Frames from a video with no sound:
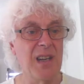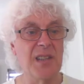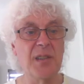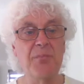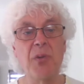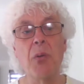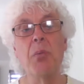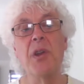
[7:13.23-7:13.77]
he
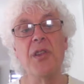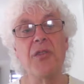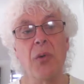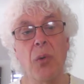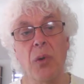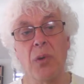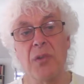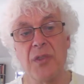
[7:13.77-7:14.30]
probably
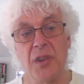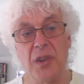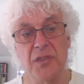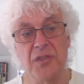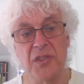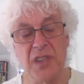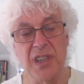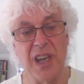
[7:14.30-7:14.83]
thought
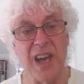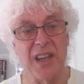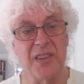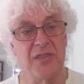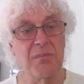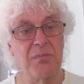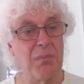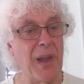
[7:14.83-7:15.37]
that he
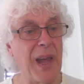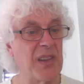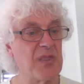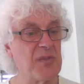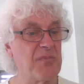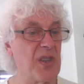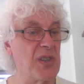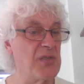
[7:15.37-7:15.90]
had black's
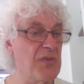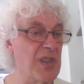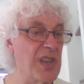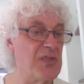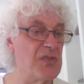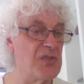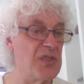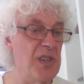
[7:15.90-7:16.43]
pressure
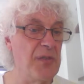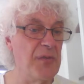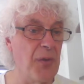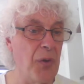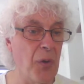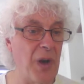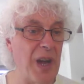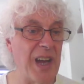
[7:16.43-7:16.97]
against
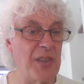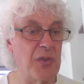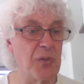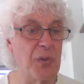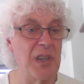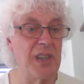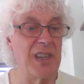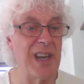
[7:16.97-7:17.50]
d4
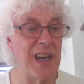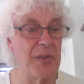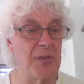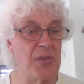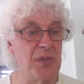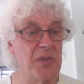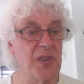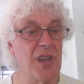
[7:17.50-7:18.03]
adequately
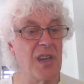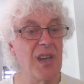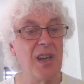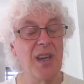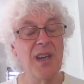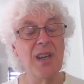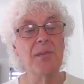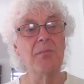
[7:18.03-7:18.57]
countered,
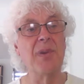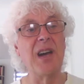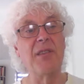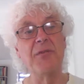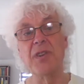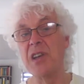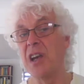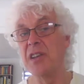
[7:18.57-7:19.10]

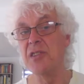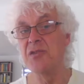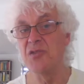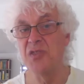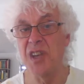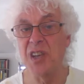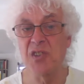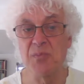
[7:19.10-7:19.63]
but Vaganian's
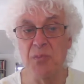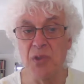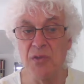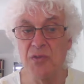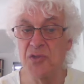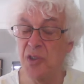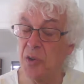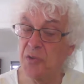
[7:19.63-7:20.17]
next
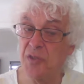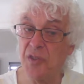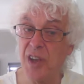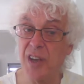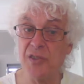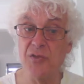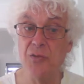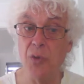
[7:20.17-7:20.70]
move shows that
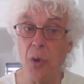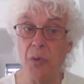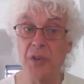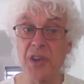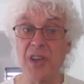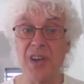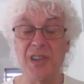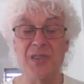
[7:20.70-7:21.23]
that is not the
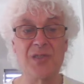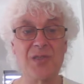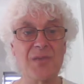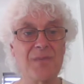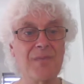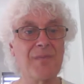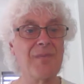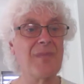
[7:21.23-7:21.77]
case.
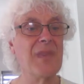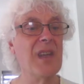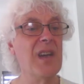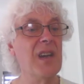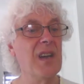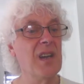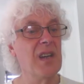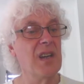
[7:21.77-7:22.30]

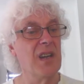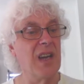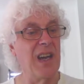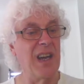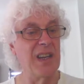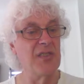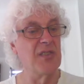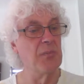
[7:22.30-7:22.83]

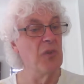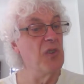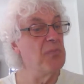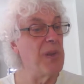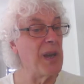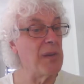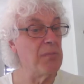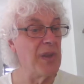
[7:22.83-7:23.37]
And the move
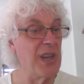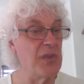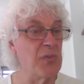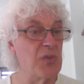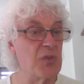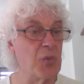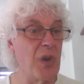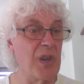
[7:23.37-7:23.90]
black played
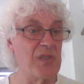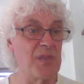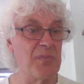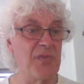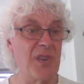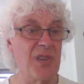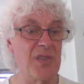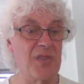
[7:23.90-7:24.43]
was quite
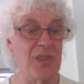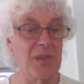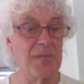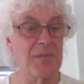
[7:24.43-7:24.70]
surprising.